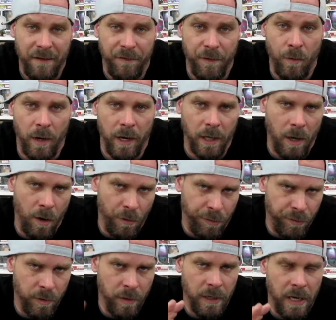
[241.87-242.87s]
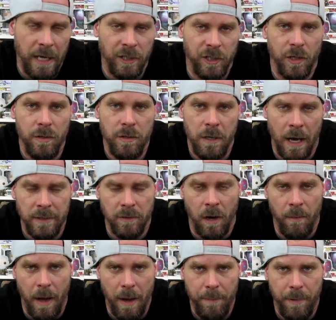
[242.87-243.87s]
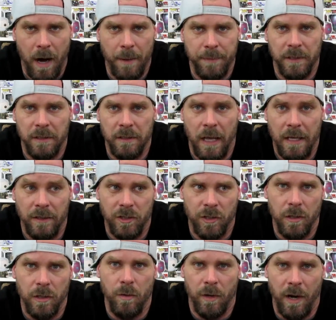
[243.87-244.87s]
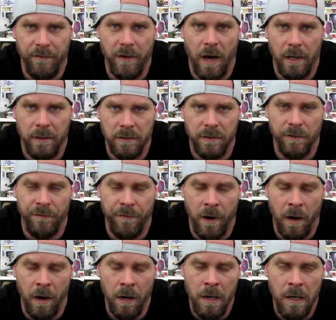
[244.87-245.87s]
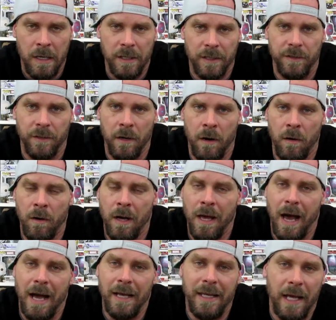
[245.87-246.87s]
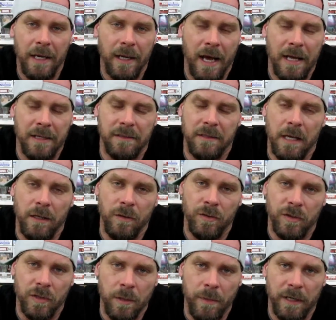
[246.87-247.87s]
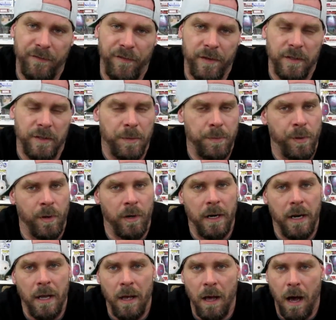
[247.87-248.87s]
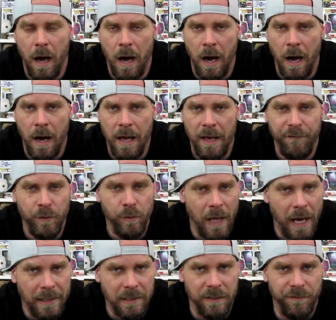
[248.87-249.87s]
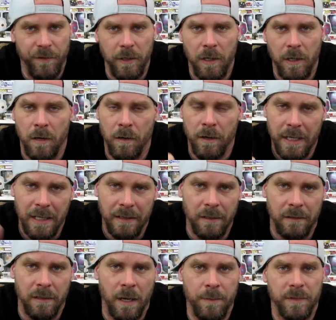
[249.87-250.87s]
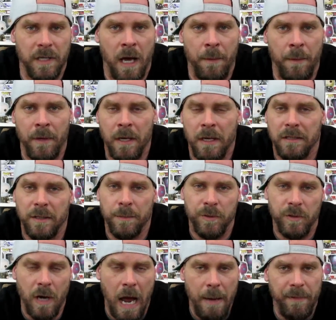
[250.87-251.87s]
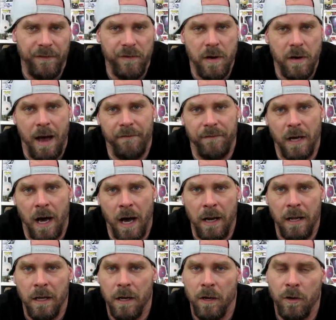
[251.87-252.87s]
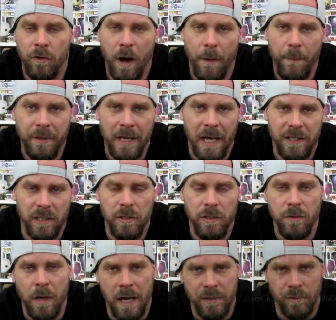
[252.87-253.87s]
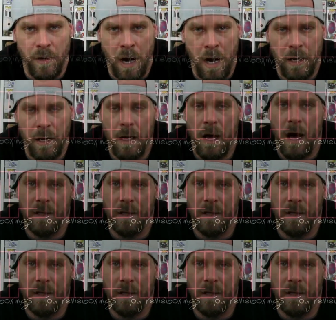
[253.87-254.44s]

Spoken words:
I definitely want to go through and show you guys all my pops and show you what I've gotten so far. So again, guys, thank you so much for the support. If you like this video, hit the thumbs up. Subscribe if you have not. Grumpy Nation, you guys rock.